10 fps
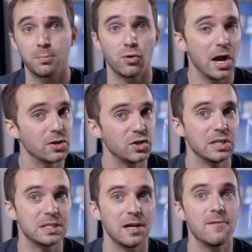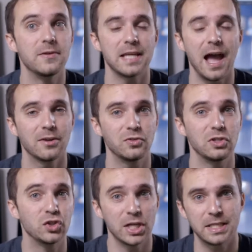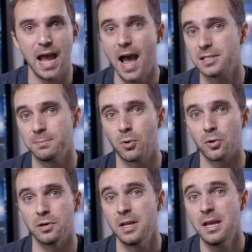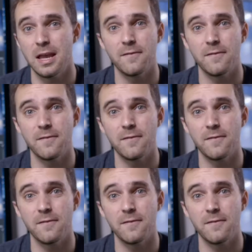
production itself is actually just as important,